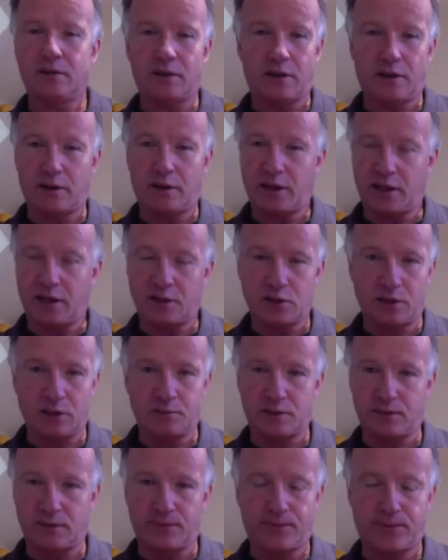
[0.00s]
in
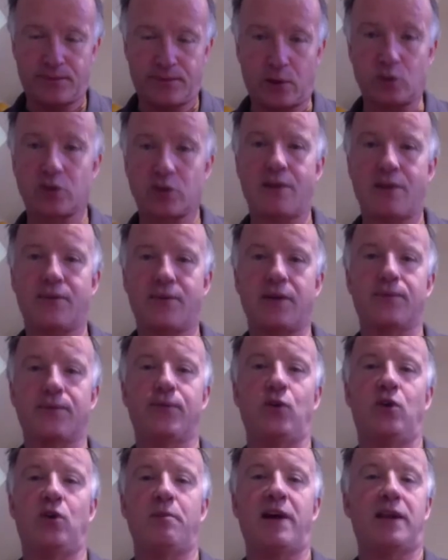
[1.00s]
terms of photographic
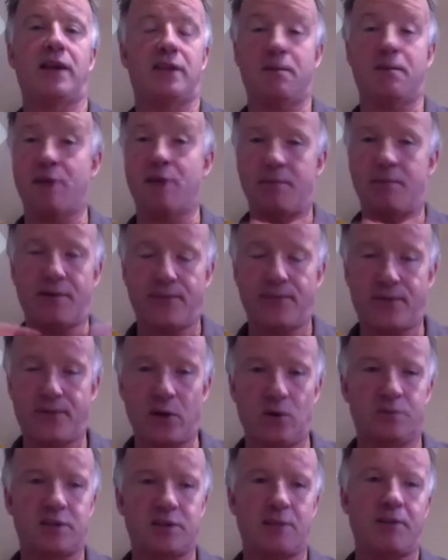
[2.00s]
format, they might be
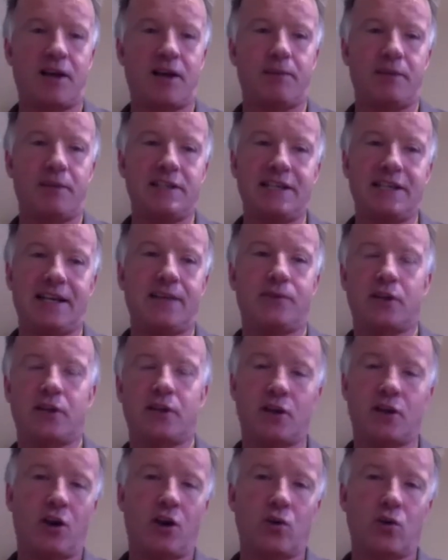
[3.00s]
films, they might be delivered
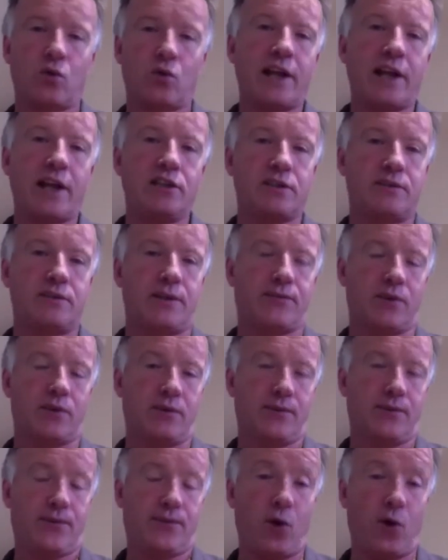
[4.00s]
in a whole range of
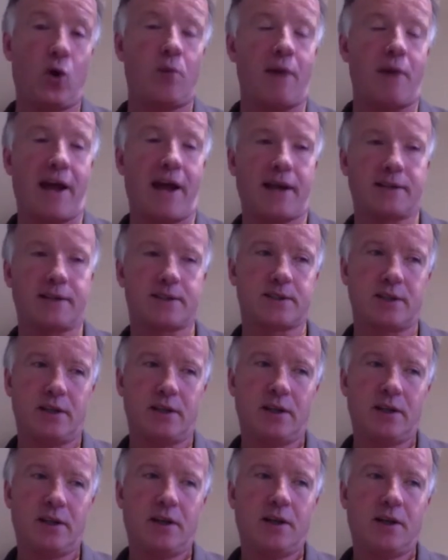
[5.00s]
different formats.
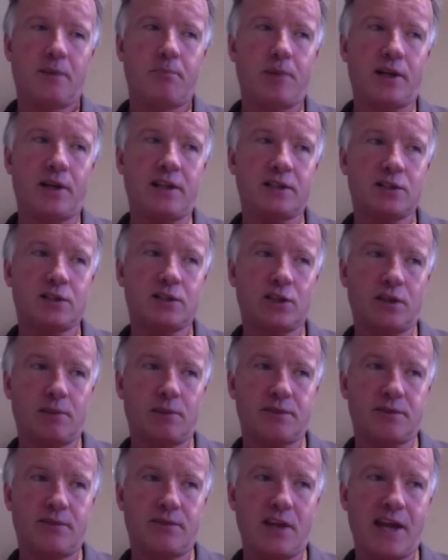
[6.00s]
But in
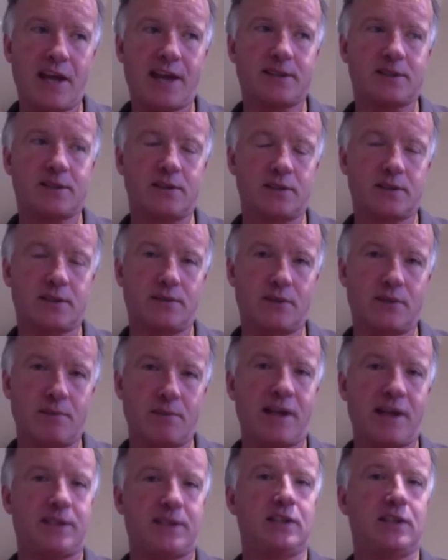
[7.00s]
terms of the essence of the
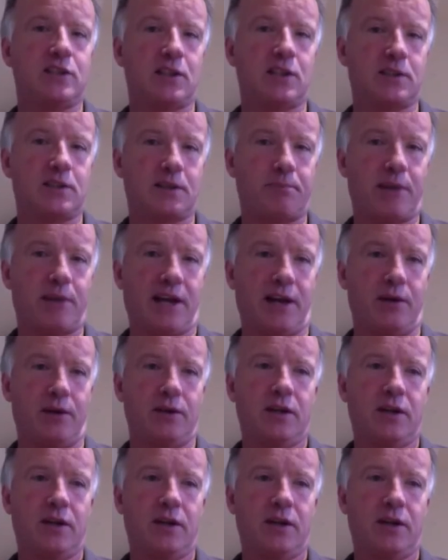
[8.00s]
message, it's about